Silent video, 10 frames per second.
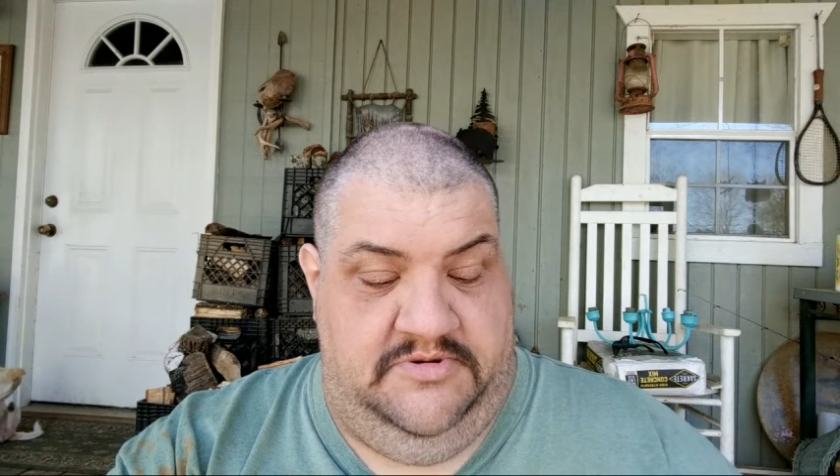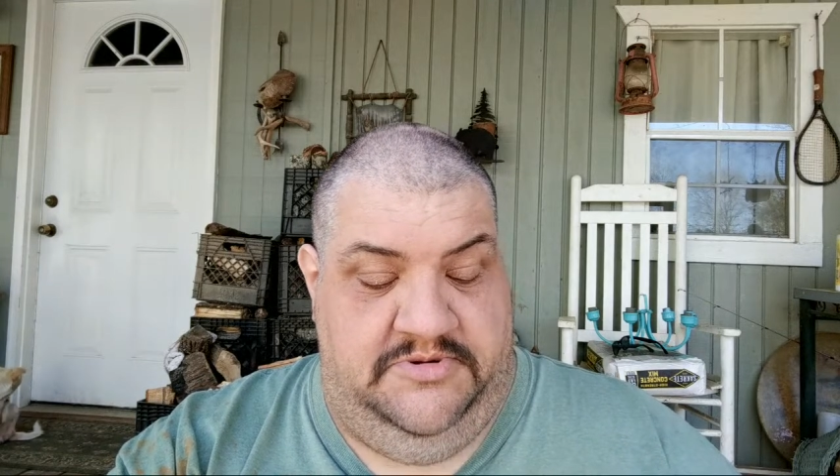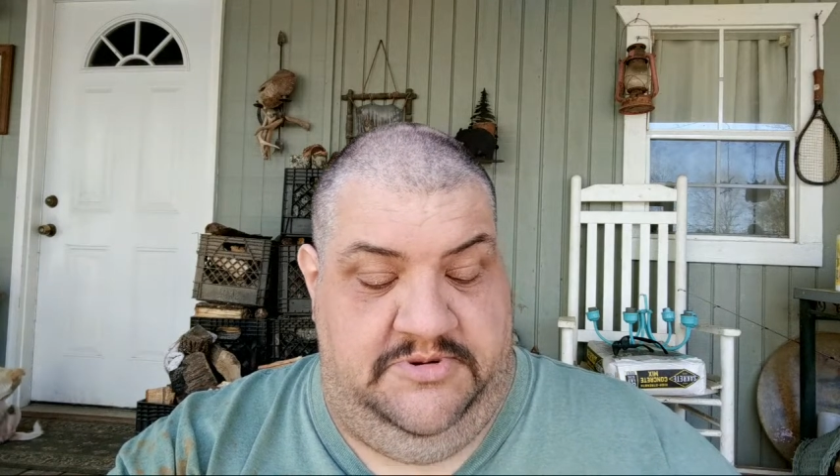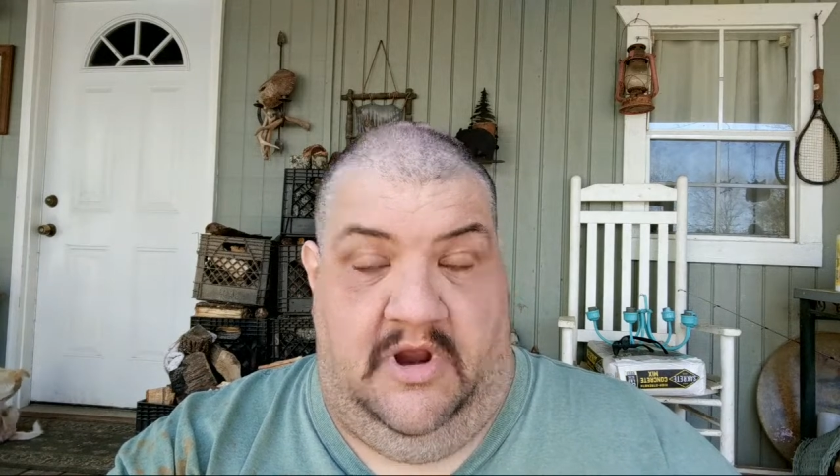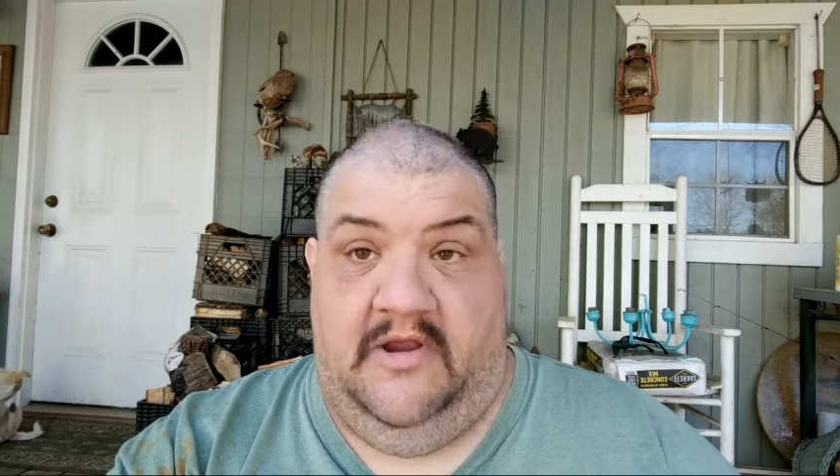
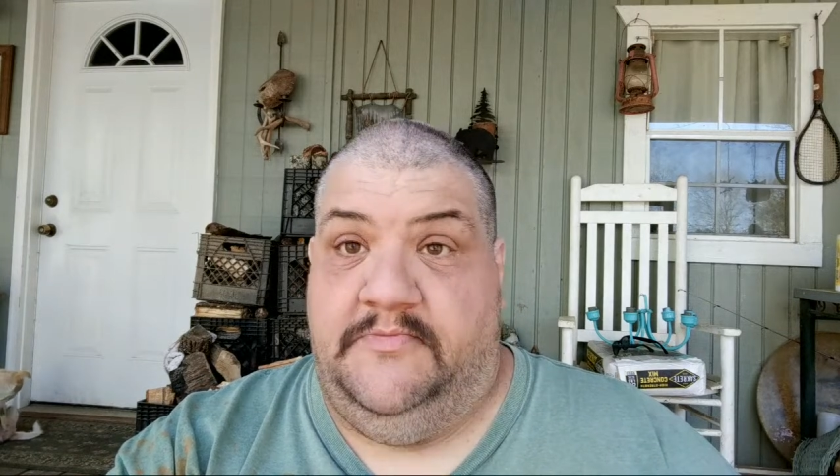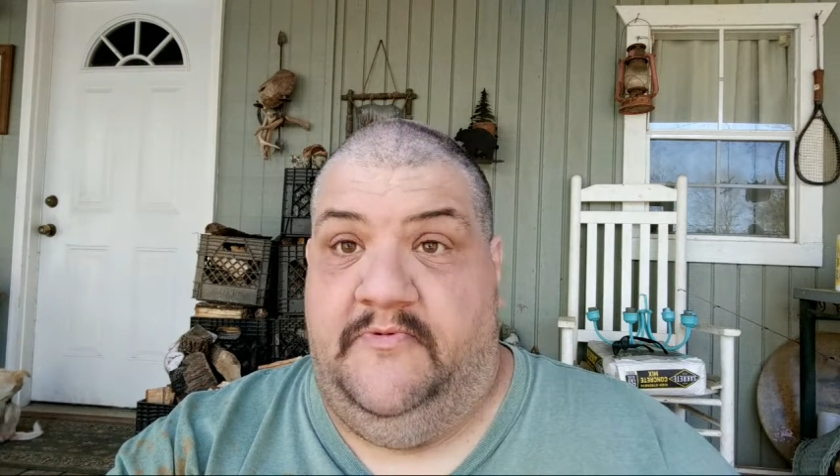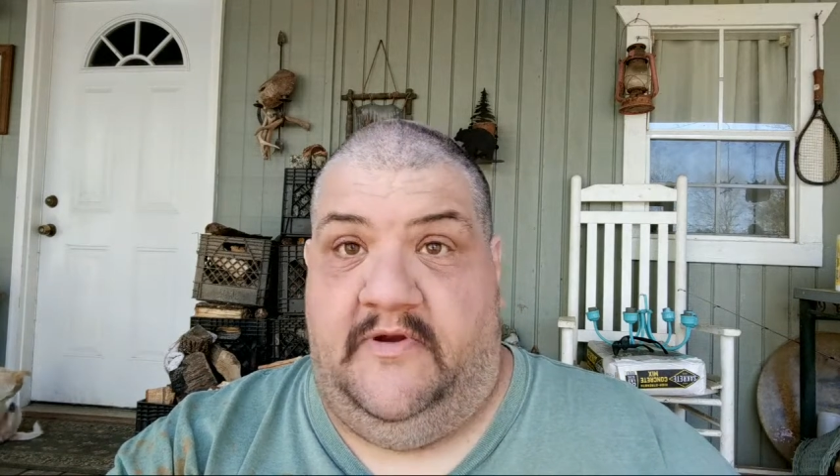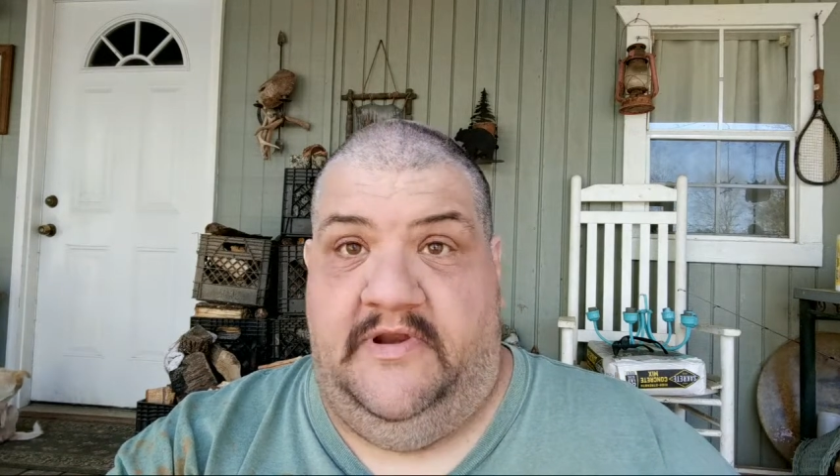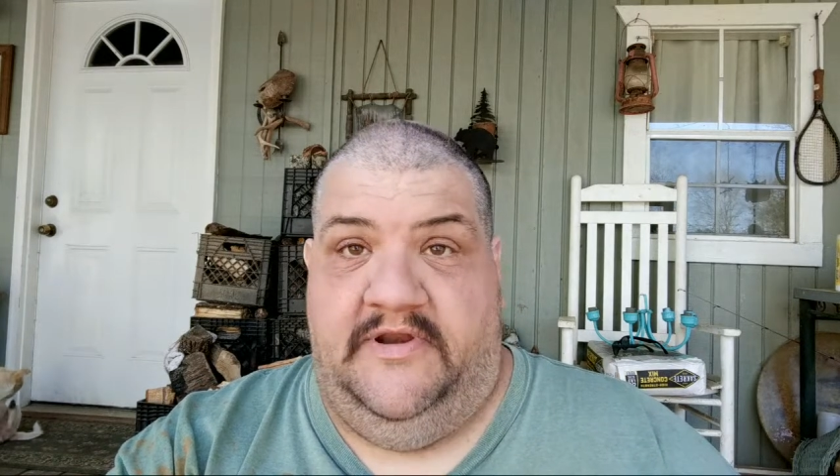
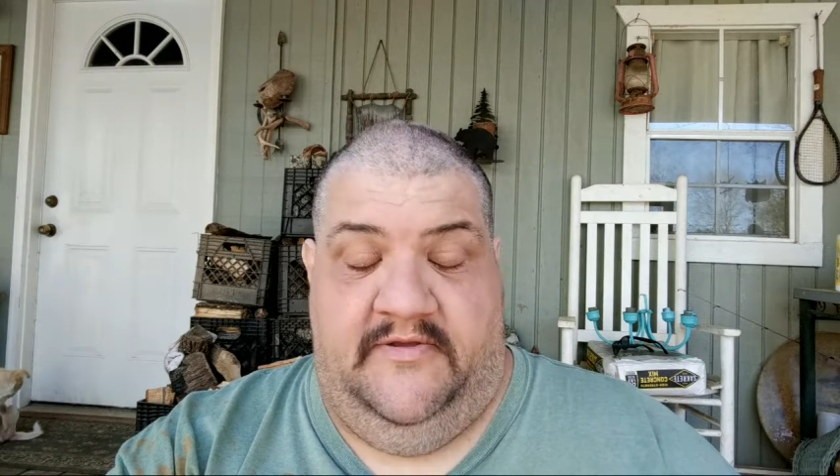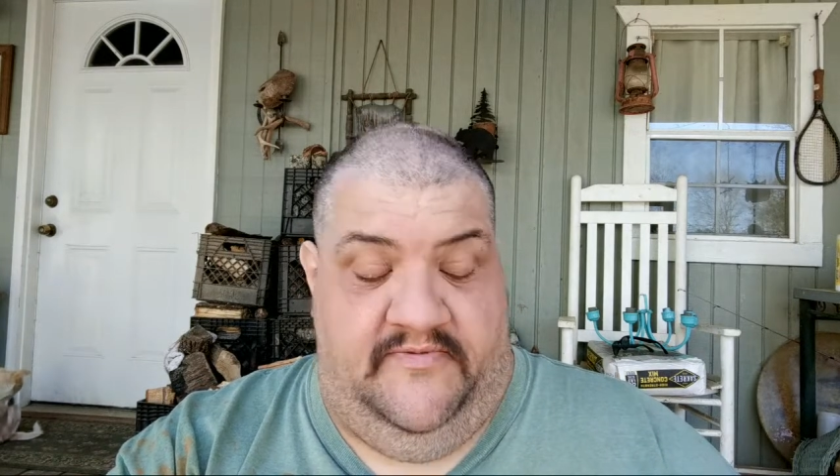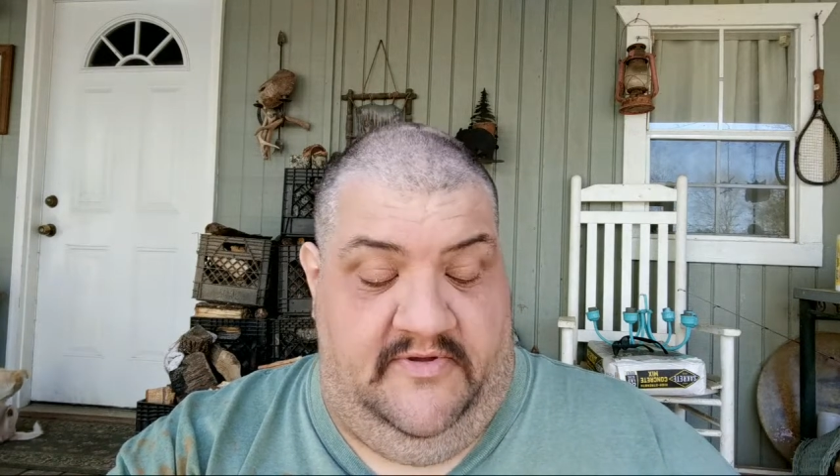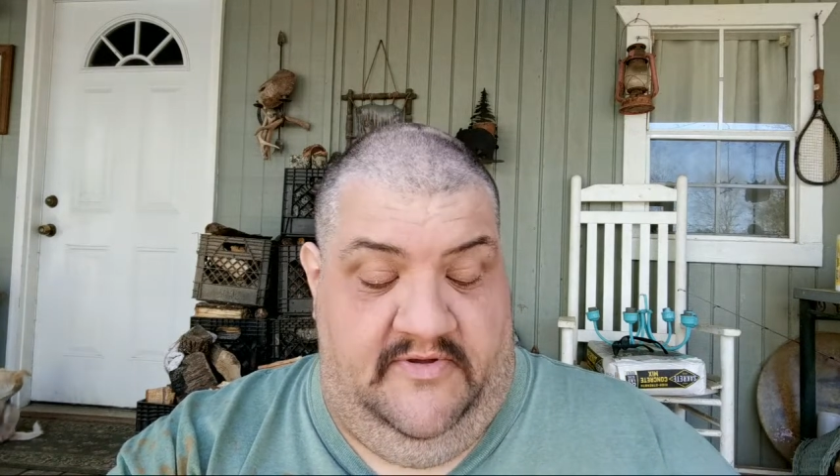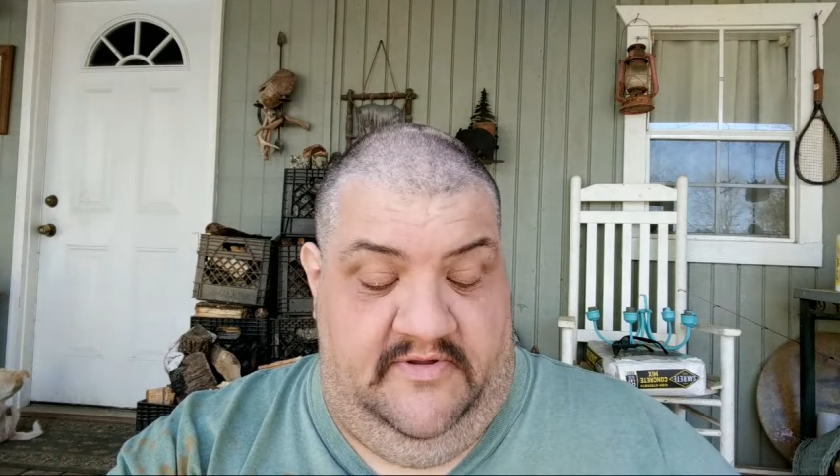very
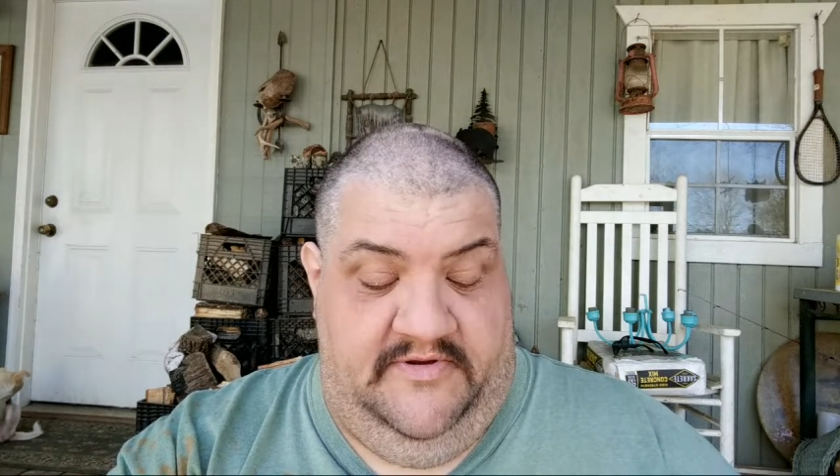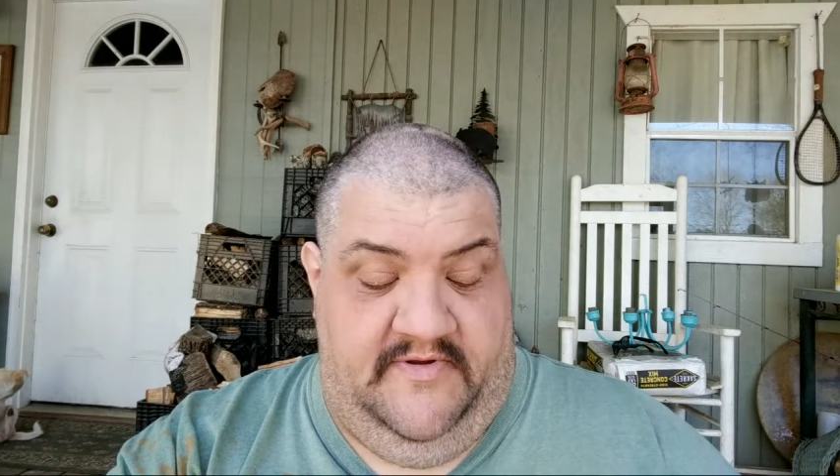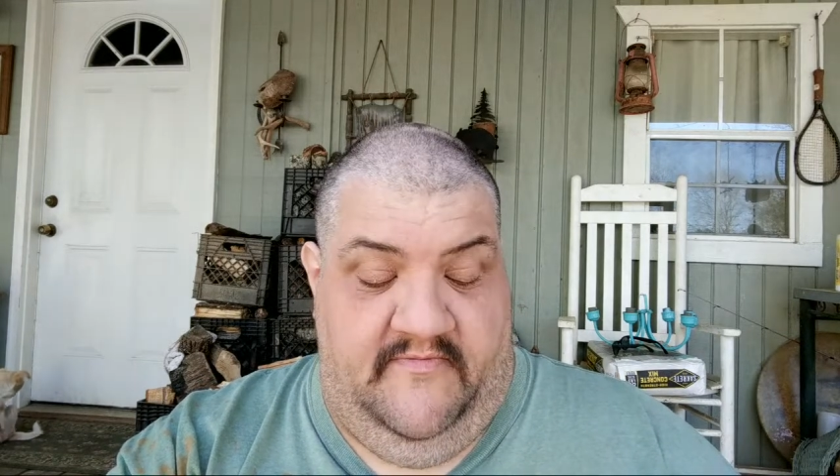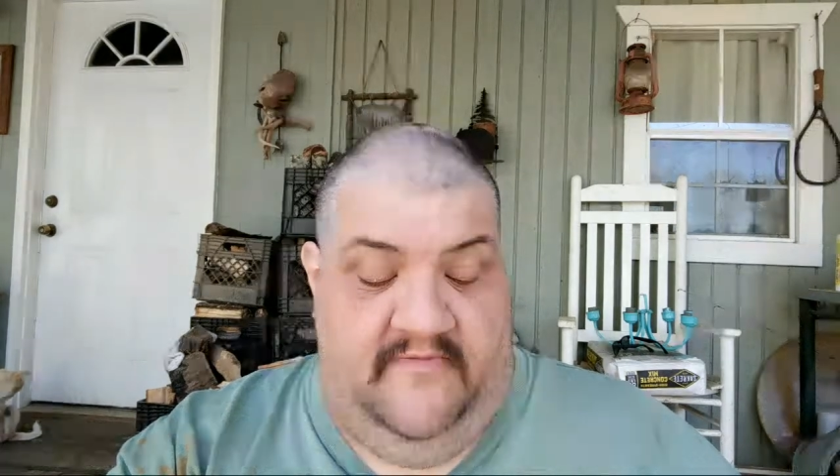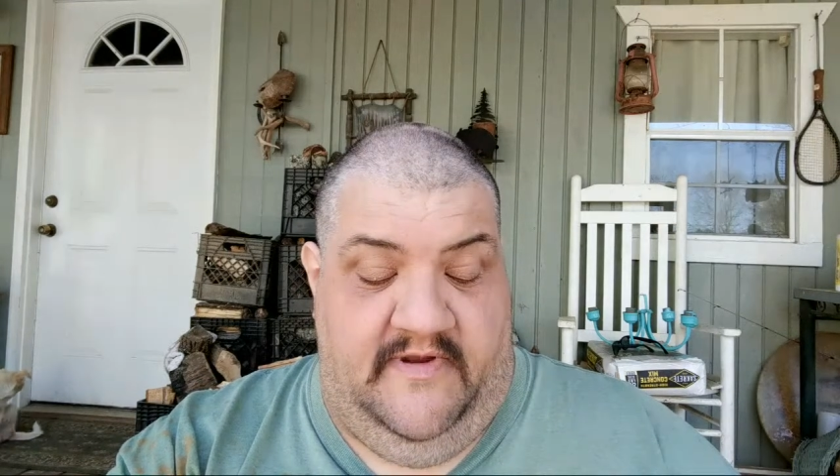difficult,
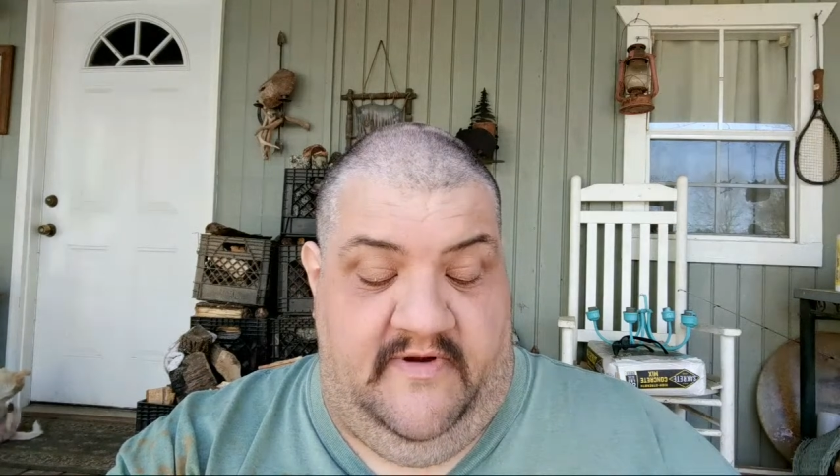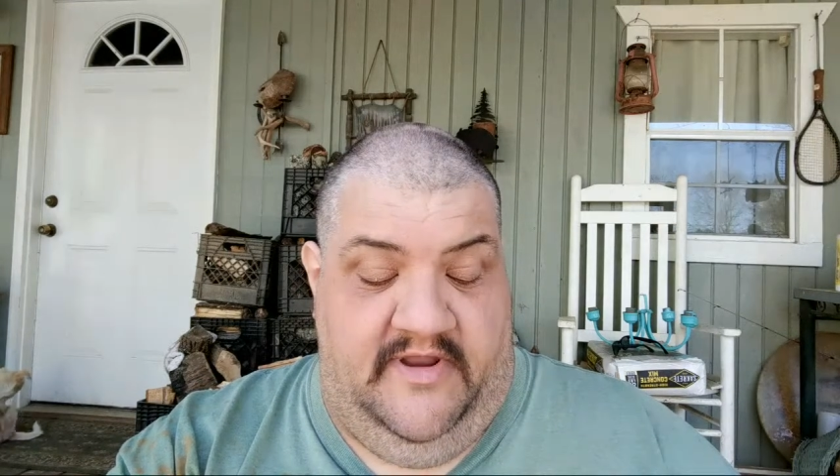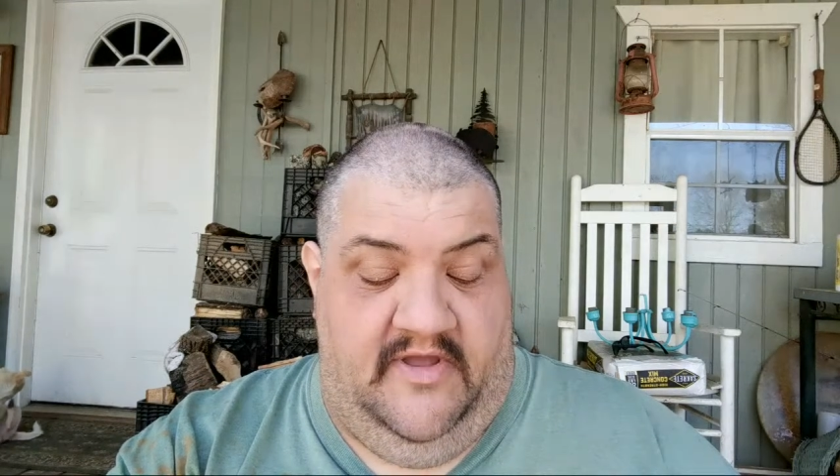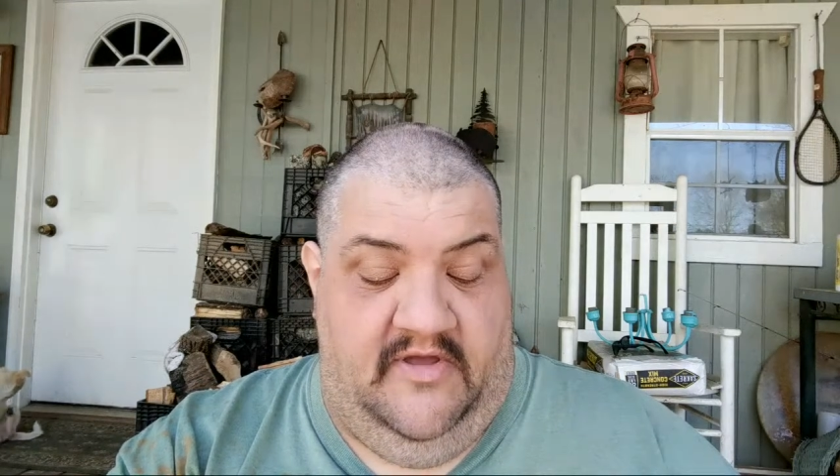very,